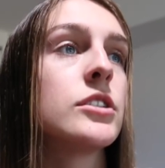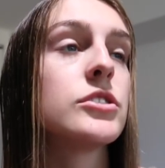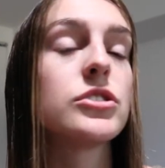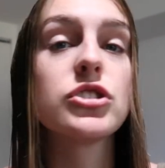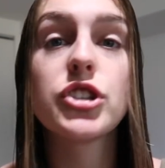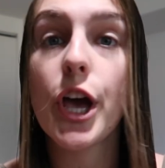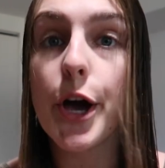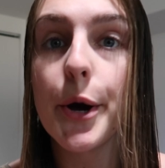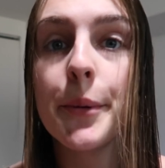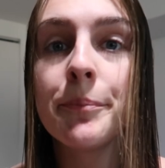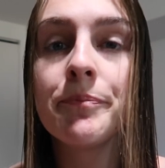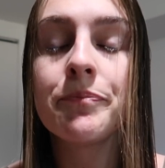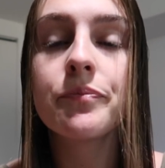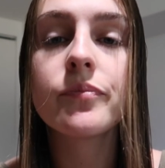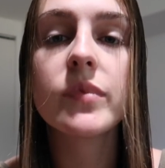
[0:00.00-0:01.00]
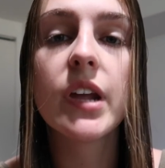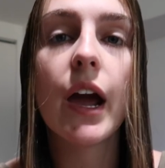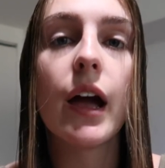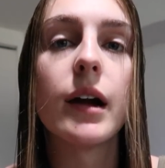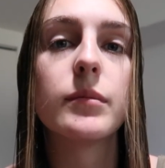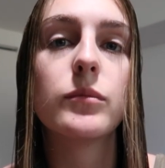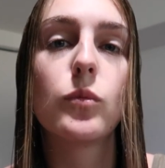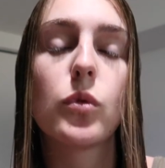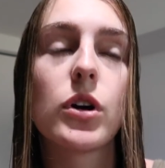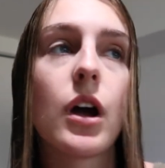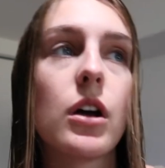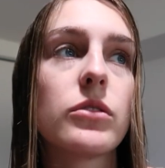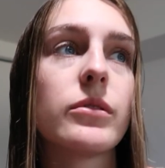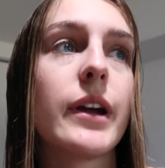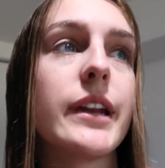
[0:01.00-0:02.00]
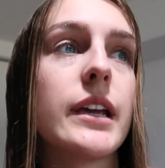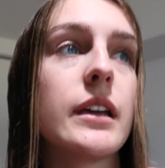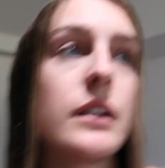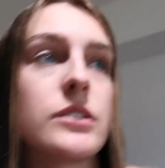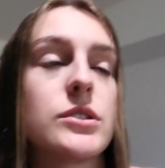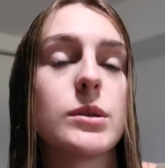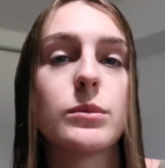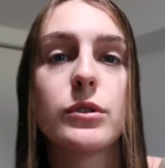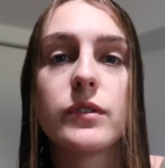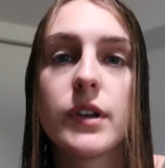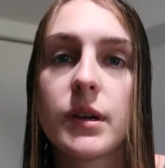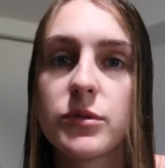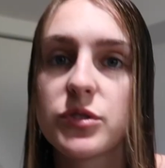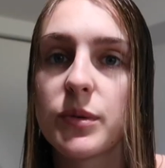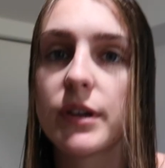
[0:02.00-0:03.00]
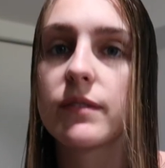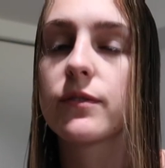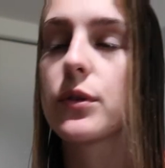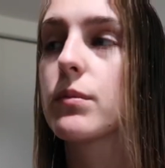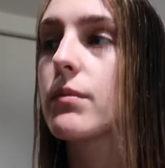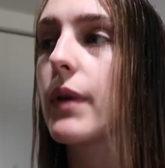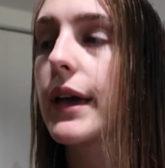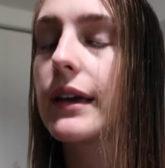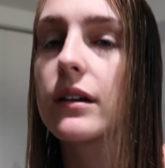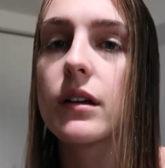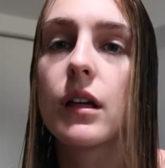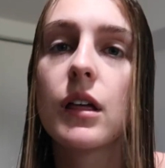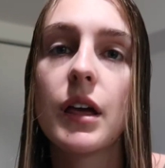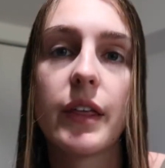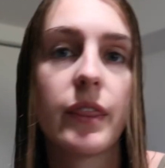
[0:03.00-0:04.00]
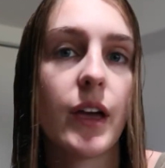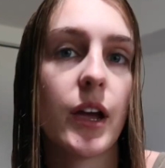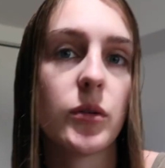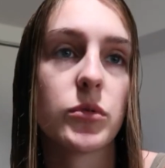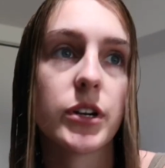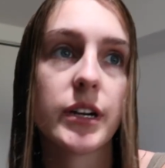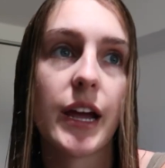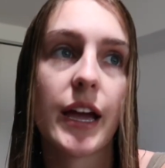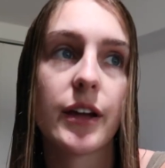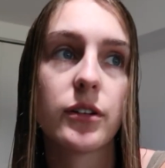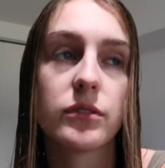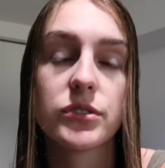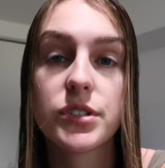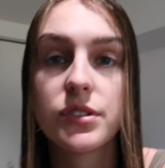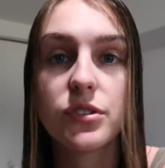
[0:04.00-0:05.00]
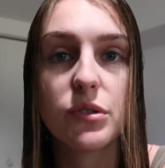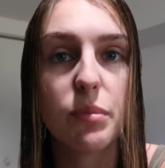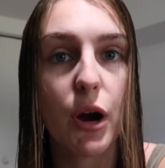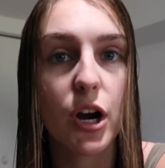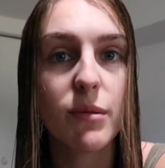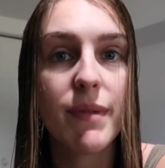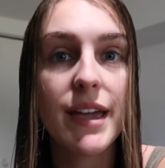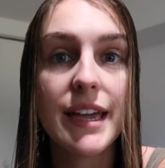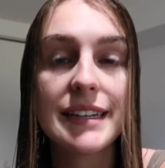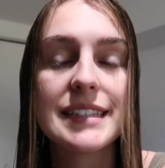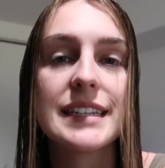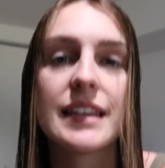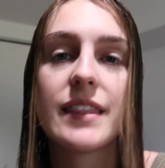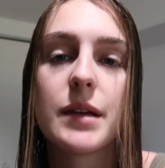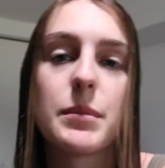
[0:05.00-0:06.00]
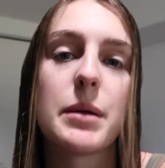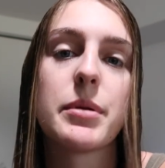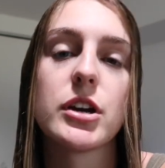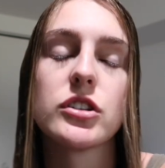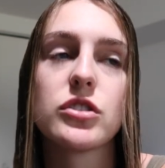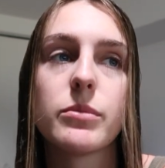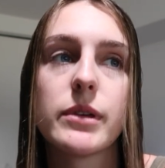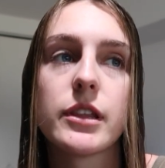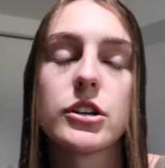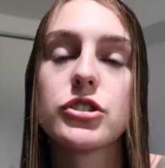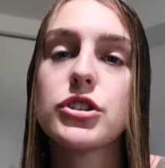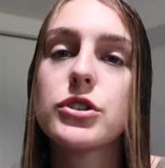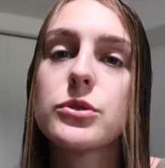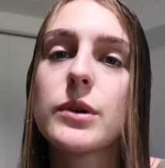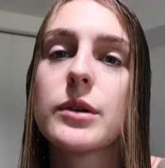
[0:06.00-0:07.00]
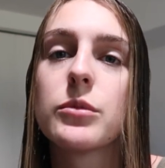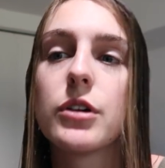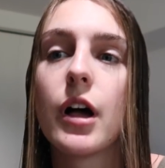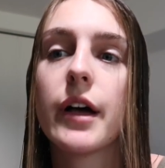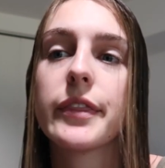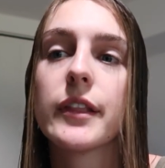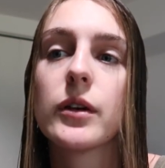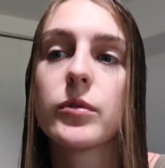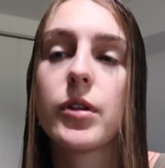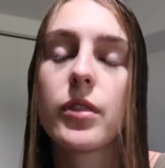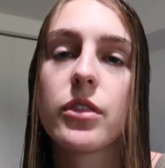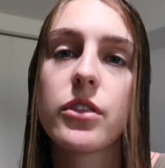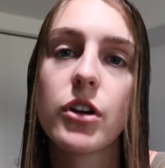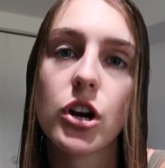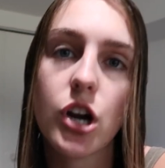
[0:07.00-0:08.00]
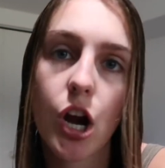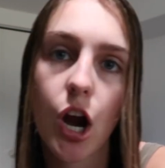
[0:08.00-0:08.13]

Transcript: So yeah, we're all ready to move in. I'm just waiting for Michael and then we're gonna head over to the new apartment and then my parents will be there too and we'll unload their